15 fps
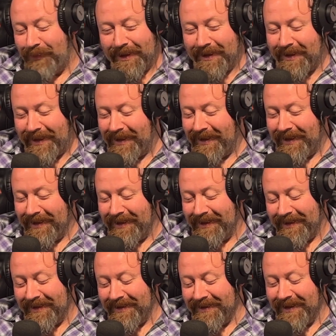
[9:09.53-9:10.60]
But
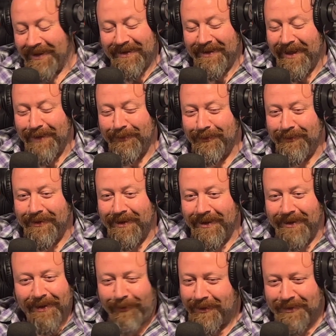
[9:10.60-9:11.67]
then nothing happened with
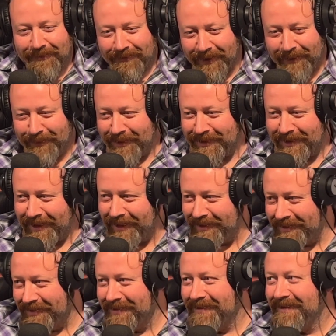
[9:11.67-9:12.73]
it. I wasn't famous
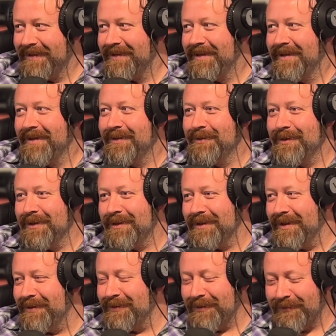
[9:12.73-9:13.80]
then. It
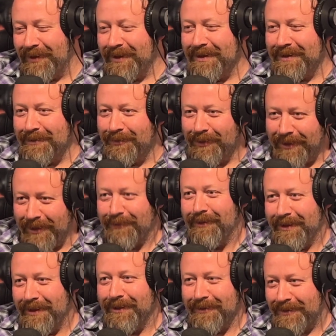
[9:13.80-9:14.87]
was a very simple, like,
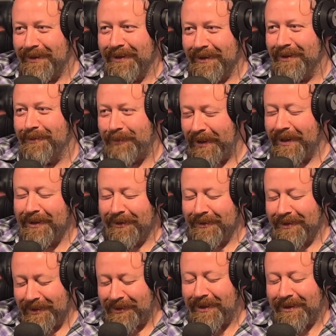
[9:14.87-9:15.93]
one note song on a piano. I
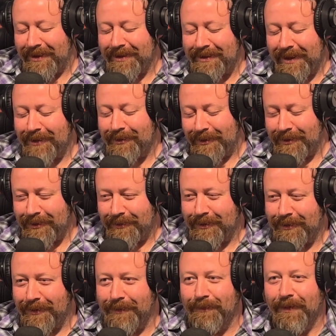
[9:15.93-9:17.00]
was like, check this out, this is so
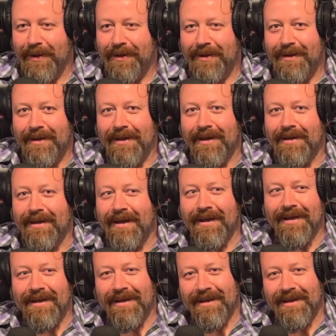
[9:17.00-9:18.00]
cool. And